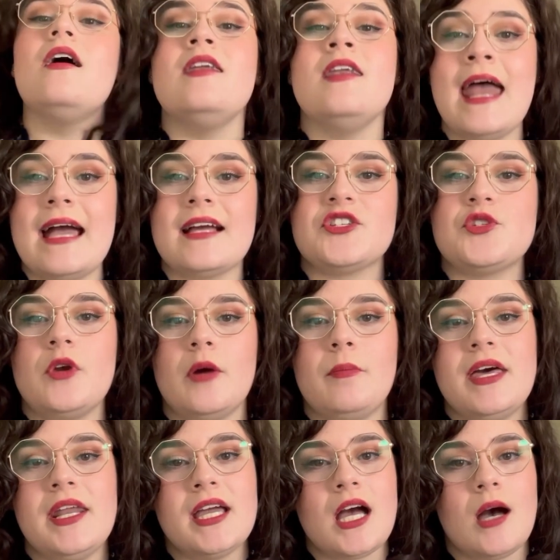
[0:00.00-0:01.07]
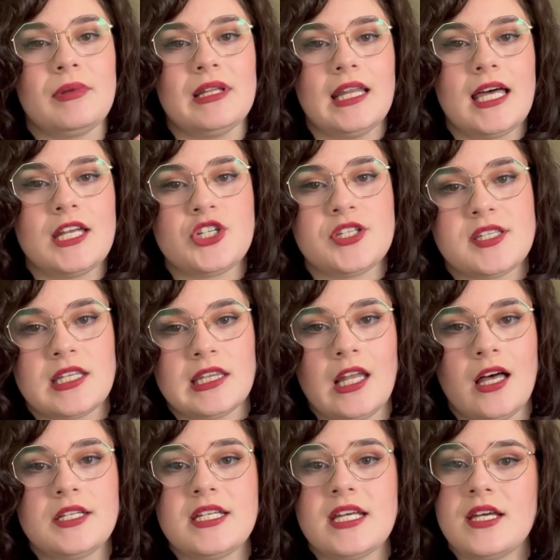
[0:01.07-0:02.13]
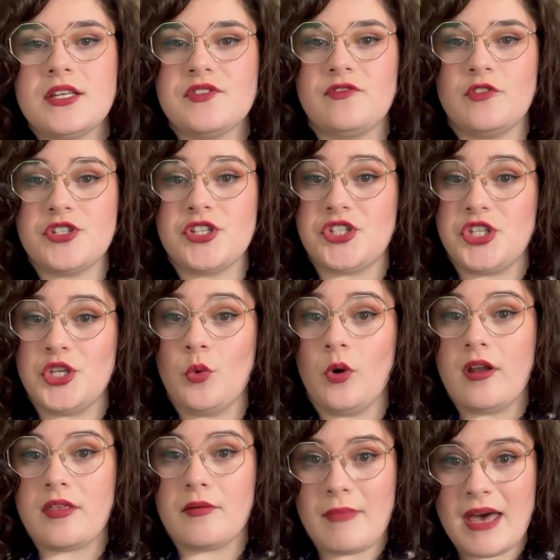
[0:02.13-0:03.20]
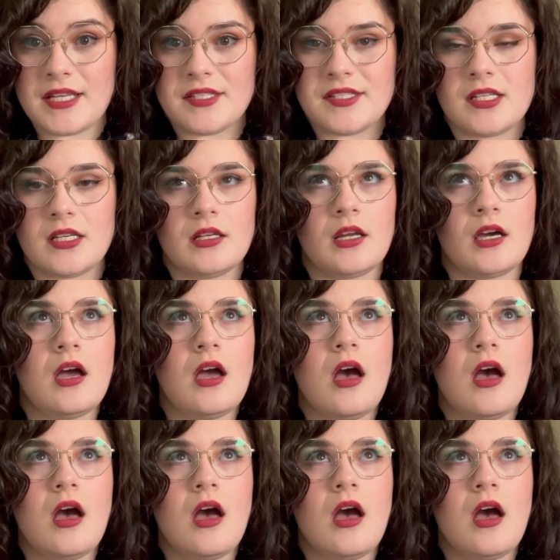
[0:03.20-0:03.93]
Next, we are pitting up Legends and Lattes versus You Are the Medicine.